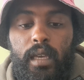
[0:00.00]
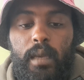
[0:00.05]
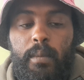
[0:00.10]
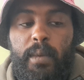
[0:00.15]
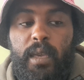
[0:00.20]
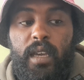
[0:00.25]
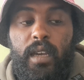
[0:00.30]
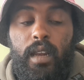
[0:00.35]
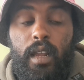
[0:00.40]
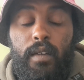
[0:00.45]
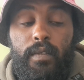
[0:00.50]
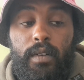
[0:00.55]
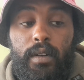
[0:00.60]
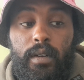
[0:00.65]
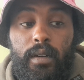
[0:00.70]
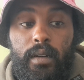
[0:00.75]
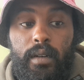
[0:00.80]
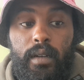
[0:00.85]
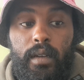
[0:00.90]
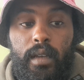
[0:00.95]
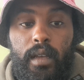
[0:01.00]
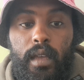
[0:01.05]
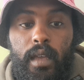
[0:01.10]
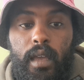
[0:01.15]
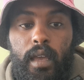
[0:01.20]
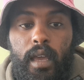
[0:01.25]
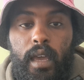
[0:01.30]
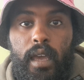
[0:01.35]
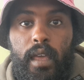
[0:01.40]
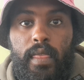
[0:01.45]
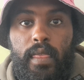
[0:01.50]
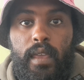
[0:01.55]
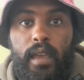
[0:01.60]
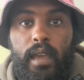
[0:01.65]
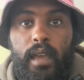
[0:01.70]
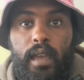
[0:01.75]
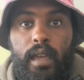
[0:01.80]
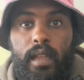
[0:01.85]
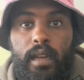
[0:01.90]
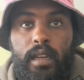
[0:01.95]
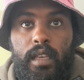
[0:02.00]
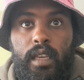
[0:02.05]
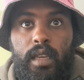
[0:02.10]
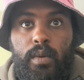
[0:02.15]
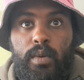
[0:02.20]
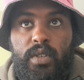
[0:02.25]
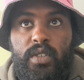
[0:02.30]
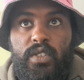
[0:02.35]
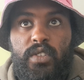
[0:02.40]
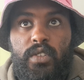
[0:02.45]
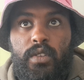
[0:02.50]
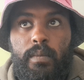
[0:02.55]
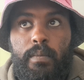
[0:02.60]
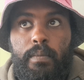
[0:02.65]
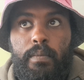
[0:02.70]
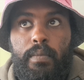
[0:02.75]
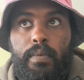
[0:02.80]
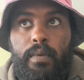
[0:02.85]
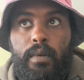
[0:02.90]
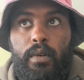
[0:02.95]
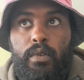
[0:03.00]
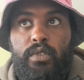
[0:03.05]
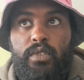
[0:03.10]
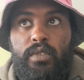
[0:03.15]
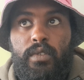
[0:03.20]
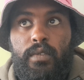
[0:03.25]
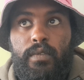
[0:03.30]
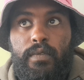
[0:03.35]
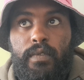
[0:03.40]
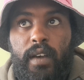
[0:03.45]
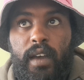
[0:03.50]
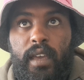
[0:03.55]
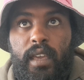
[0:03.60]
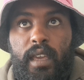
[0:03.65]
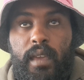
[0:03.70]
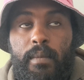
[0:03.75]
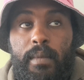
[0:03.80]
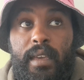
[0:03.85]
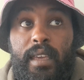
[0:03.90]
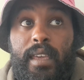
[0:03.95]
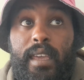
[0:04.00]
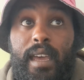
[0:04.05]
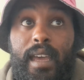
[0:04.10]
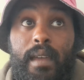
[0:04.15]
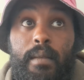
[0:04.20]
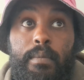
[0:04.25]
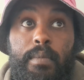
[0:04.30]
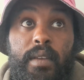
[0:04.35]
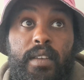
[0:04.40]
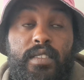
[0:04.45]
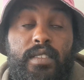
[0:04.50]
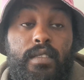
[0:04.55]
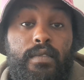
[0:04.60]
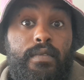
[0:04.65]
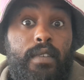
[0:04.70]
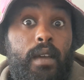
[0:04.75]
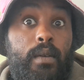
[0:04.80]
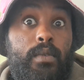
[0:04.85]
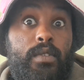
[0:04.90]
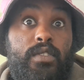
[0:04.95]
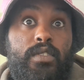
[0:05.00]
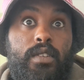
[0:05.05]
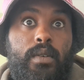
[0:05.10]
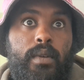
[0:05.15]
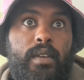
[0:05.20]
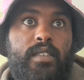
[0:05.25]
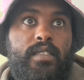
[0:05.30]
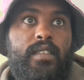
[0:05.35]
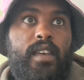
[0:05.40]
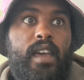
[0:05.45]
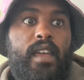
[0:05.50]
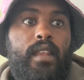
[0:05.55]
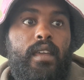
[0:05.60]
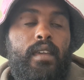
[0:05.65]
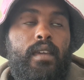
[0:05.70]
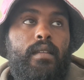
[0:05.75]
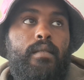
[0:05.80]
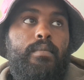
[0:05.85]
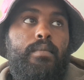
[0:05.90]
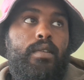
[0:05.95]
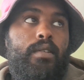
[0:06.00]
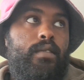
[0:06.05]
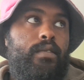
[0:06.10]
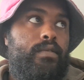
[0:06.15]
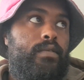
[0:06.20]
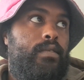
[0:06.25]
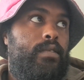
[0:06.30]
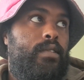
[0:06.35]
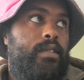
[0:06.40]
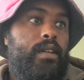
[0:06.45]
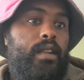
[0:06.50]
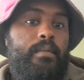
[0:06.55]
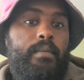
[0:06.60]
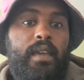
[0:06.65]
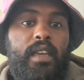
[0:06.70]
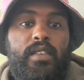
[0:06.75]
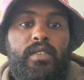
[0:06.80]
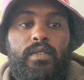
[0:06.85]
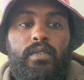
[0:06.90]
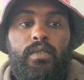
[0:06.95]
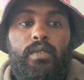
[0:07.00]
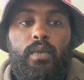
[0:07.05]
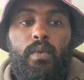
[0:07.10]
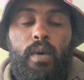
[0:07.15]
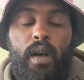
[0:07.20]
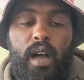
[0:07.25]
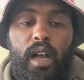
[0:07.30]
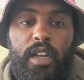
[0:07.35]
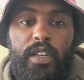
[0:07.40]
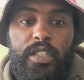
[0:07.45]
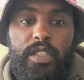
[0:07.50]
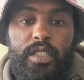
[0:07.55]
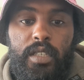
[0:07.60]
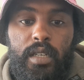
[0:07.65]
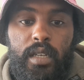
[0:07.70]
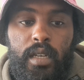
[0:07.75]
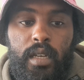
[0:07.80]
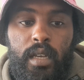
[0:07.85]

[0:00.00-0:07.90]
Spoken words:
He beat Glover, and then he was supposed to fight him again because the fight was so exciting and beautiful and amazing to watch.